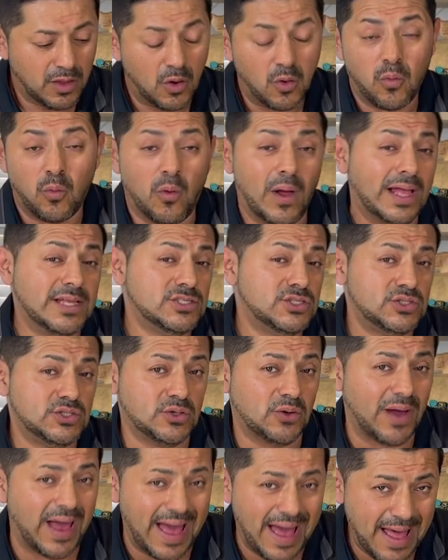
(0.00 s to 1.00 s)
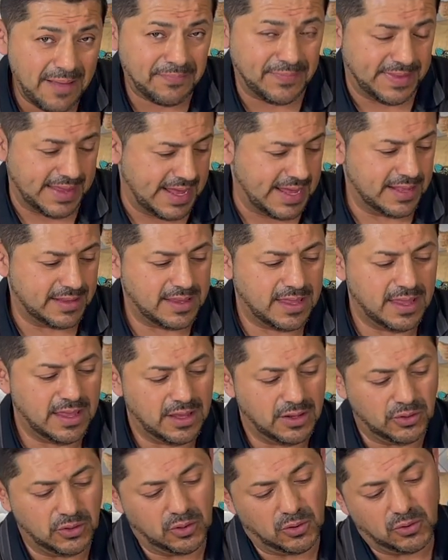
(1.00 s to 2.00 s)
Once you have that,
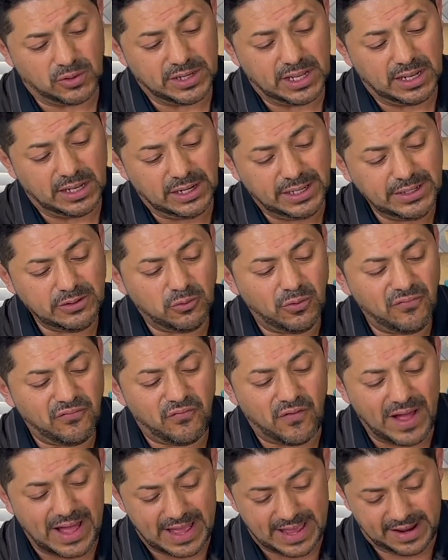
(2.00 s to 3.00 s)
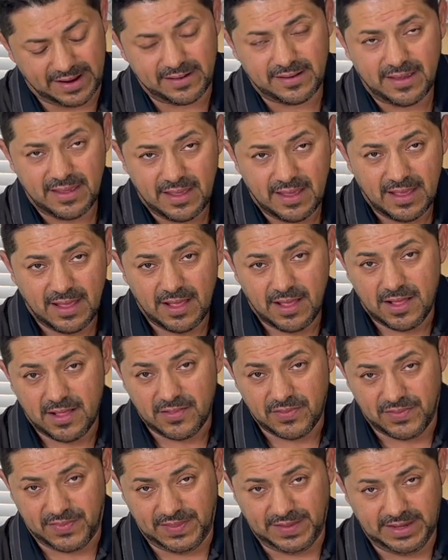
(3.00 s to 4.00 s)
you're gonna liquefy
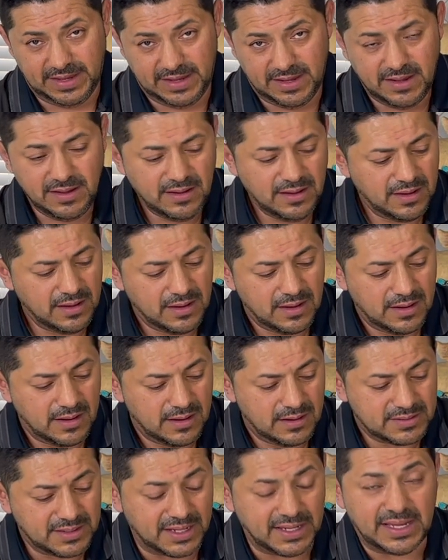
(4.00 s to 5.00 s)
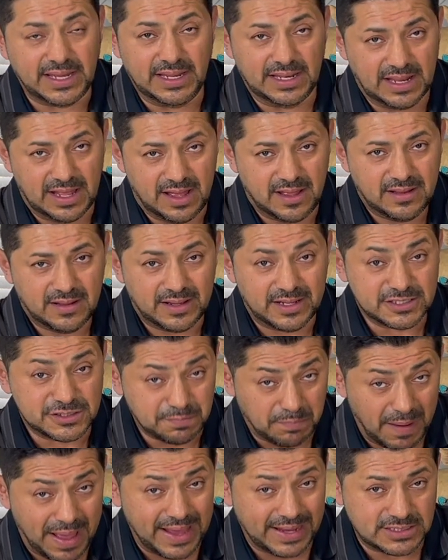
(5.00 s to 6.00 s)
the tequila
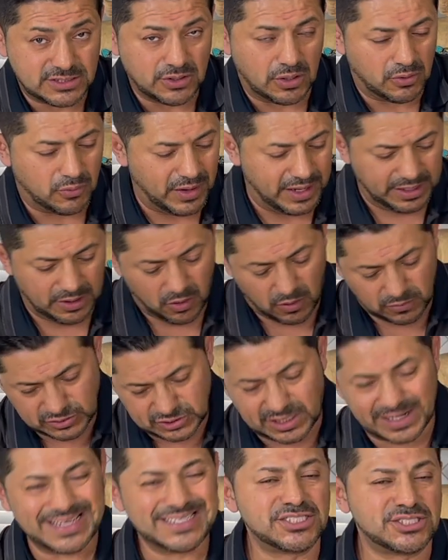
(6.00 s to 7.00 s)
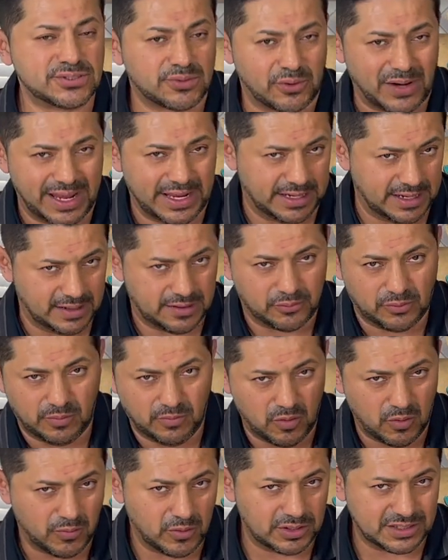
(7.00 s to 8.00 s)
spice already. Obviously strain it,
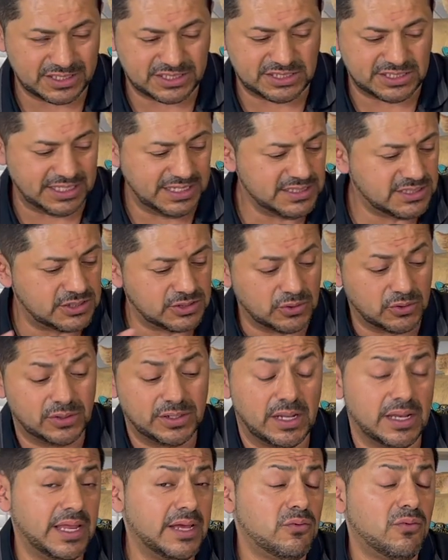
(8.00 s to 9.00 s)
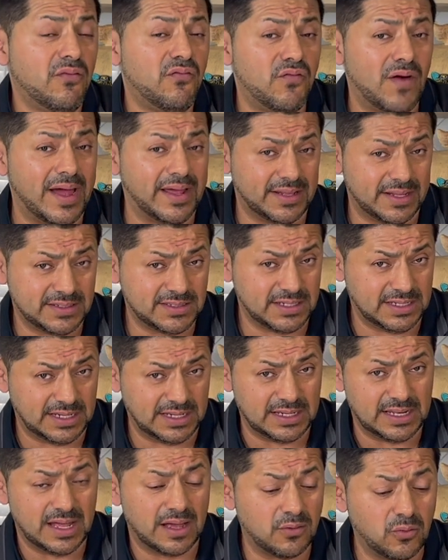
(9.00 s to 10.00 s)
remove all the seeds. You're gonna liquefy the
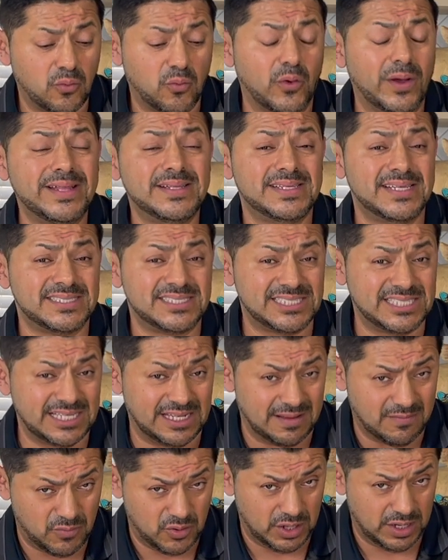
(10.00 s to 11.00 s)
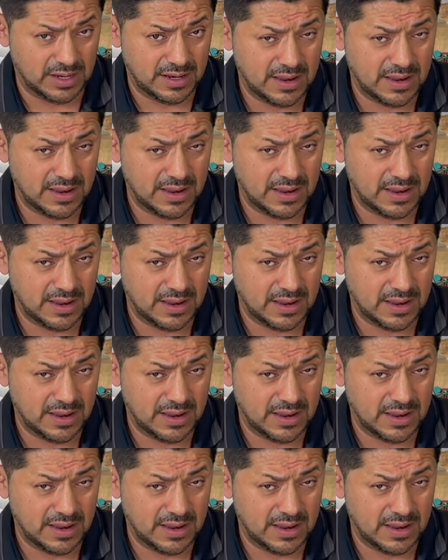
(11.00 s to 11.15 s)
tequila with the cinnamon,